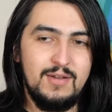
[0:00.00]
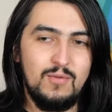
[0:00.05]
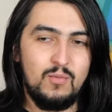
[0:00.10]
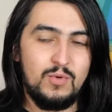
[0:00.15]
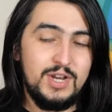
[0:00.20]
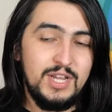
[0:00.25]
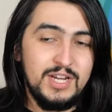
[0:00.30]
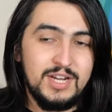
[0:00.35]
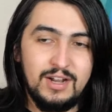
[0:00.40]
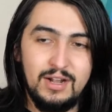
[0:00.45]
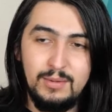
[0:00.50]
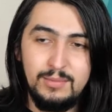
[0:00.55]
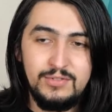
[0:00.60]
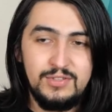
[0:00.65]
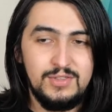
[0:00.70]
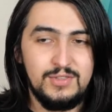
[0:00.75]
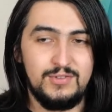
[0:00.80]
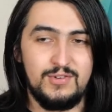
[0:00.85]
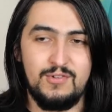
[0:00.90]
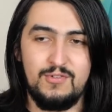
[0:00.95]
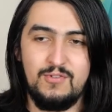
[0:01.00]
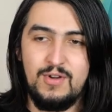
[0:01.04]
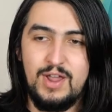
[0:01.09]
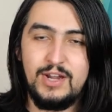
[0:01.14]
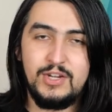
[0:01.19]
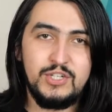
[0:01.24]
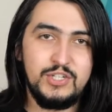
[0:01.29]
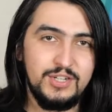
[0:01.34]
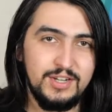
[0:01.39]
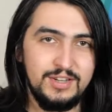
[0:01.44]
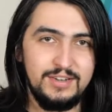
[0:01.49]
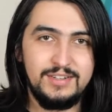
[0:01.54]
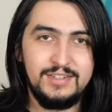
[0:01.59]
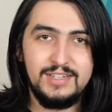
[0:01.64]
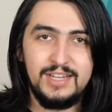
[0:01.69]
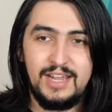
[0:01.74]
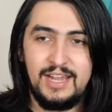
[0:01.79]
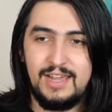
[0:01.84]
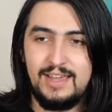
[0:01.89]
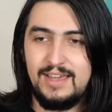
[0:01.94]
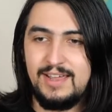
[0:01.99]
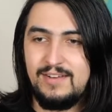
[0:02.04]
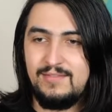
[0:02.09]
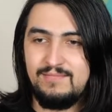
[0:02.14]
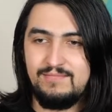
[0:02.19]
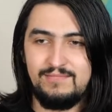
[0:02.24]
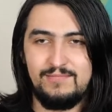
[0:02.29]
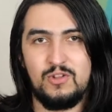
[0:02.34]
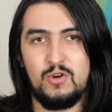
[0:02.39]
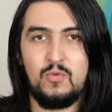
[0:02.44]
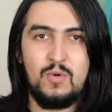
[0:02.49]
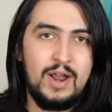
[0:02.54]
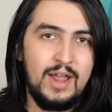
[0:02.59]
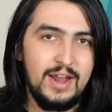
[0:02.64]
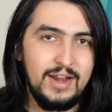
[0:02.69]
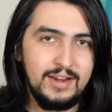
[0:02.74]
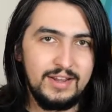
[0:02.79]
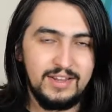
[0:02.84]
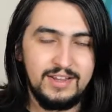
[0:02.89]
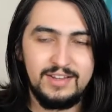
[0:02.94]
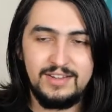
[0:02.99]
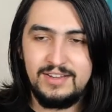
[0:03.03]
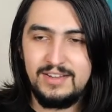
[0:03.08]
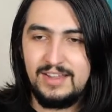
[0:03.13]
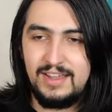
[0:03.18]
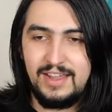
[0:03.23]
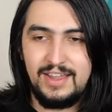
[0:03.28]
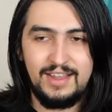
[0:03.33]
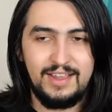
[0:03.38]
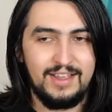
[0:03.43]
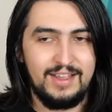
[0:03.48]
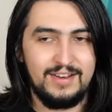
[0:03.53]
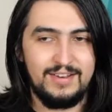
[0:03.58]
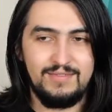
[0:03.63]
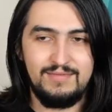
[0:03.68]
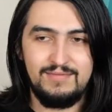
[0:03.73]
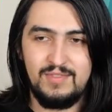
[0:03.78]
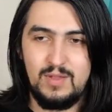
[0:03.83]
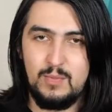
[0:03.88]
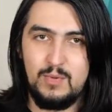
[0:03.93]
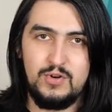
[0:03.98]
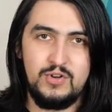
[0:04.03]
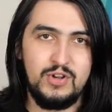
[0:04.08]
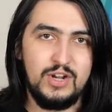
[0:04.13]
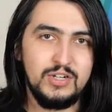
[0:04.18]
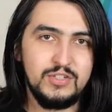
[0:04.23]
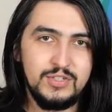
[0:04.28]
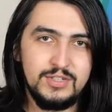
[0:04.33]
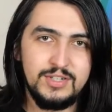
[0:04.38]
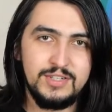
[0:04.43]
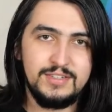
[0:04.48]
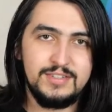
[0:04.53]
when it comes to the direction and the writing and the production